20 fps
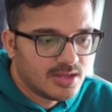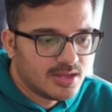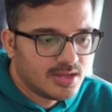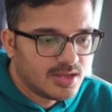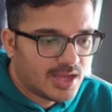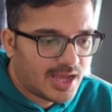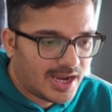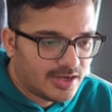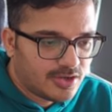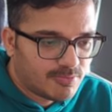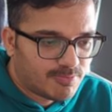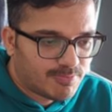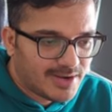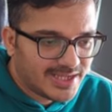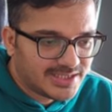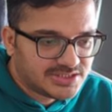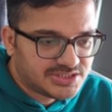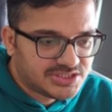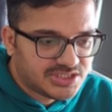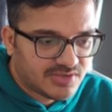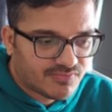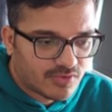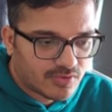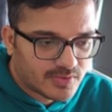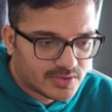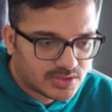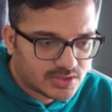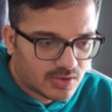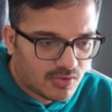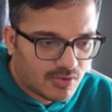and you play g4
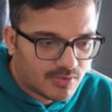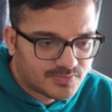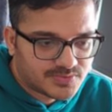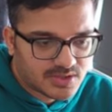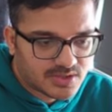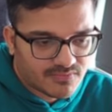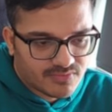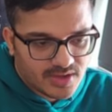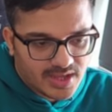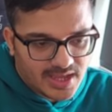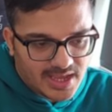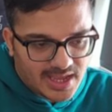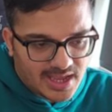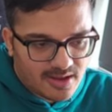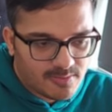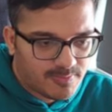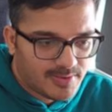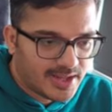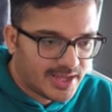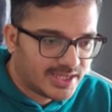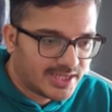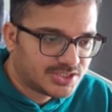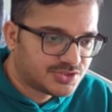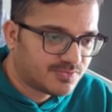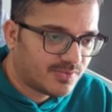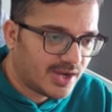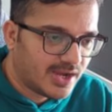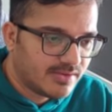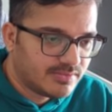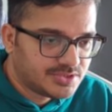with the hopes of, hey, I'll play
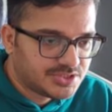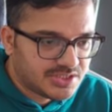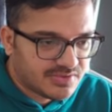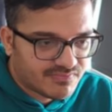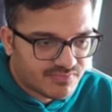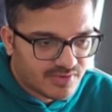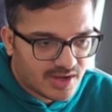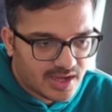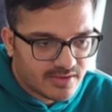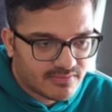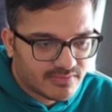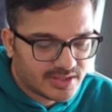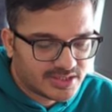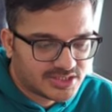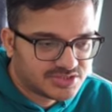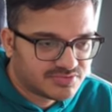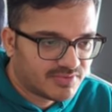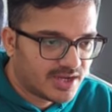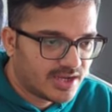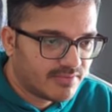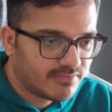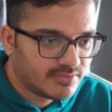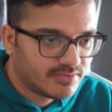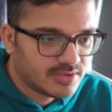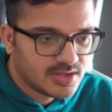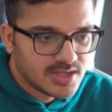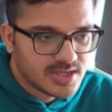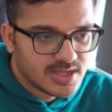h5, g5, h5,